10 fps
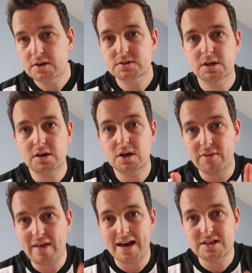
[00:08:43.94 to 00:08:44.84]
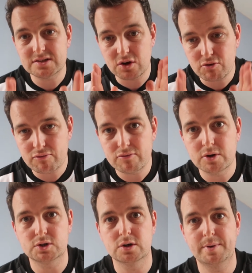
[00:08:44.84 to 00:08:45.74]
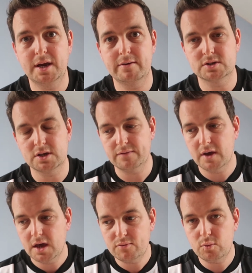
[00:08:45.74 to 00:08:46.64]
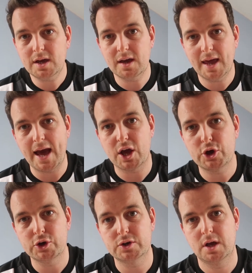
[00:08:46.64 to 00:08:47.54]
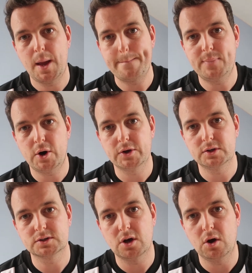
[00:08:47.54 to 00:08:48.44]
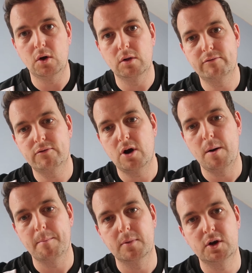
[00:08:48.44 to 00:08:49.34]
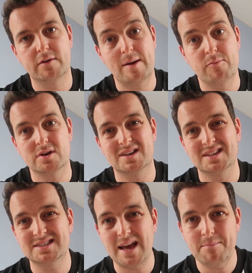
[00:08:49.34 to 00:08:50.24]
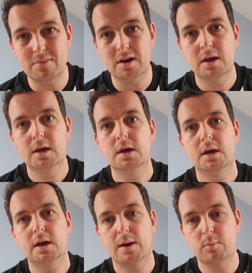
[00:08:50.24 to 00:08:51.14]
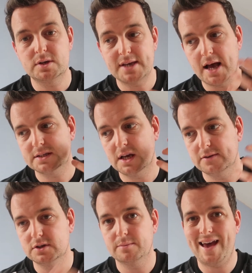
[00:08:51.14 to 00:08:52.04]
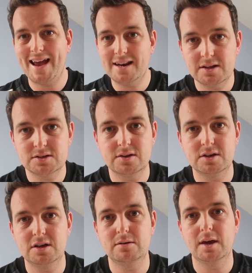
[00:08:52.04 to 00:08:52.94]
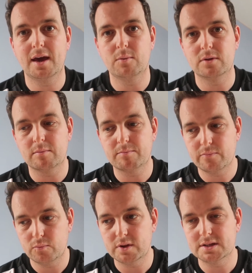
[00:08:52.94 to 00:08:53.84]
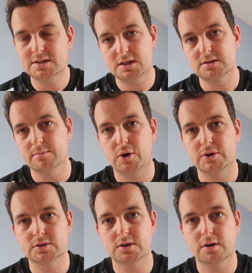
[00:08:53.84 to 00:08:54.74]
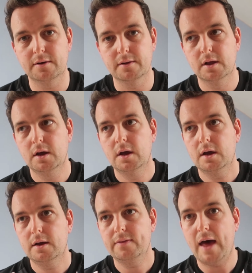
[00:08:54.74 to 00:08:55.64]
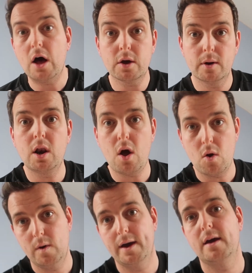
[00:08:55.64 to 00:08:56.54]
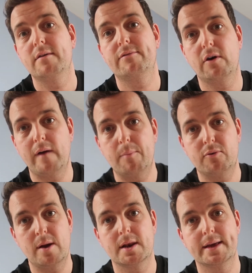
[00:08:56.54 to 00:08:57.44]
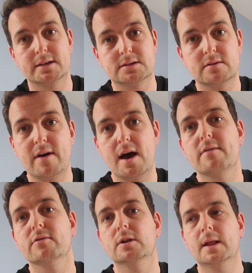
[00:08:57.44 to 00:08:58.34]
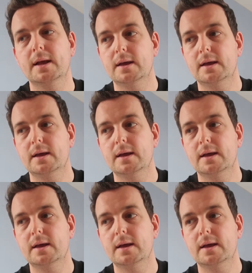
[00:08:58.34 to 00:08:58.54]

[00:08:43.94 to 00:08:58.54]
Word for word: So, you know, that is the crucial period. So if, if we can get a good points haul from November and December, and we set ourselves up heading into the new year with a with a decent points total, that'll go a long way for our Premier League survival.